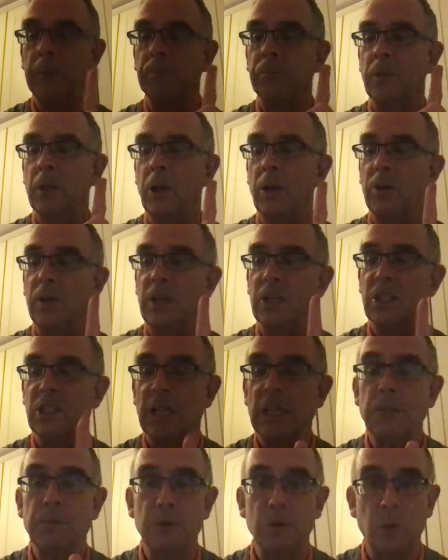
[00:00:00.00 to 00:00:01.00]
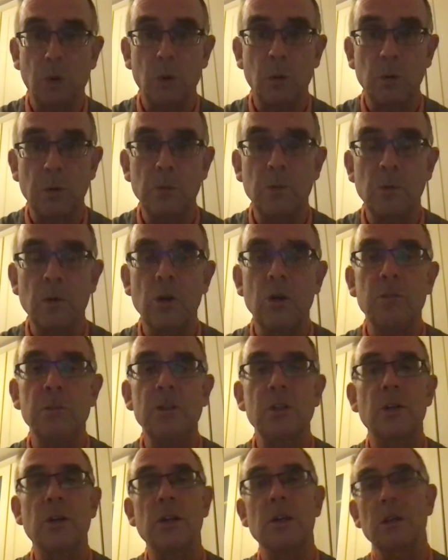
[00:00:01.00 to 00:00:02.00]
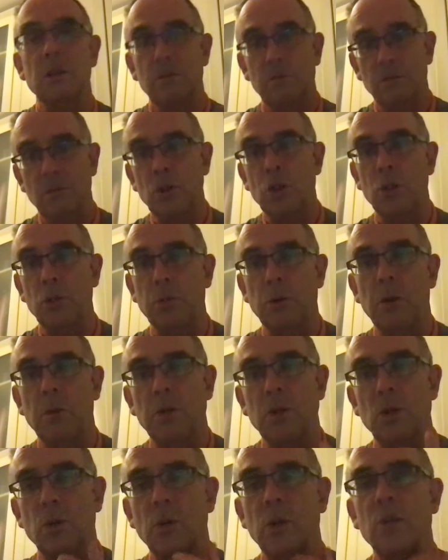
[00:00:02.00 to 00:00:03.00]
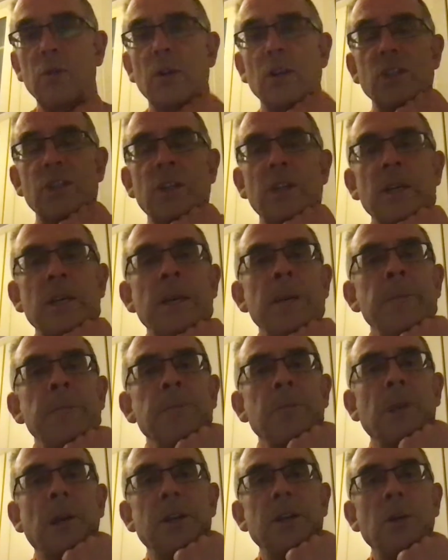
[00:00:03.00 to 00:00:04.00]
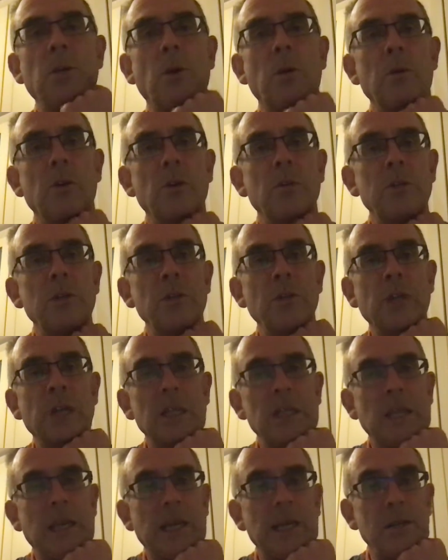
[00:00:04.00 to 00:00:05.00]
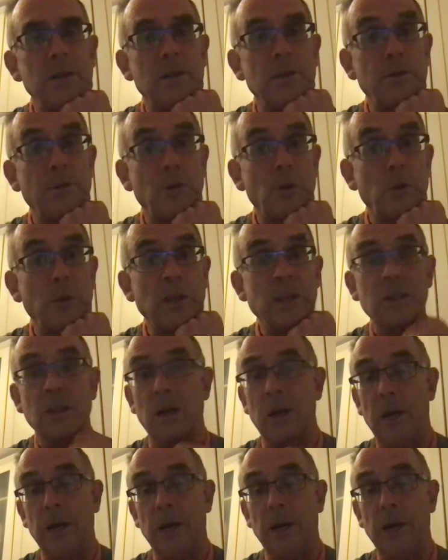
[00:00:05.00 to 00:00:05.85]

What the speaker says: Now the assessment, what we're going to be doing, which is probably what you're interested in, I think what we're going to be doing at the end of the 4 weeks.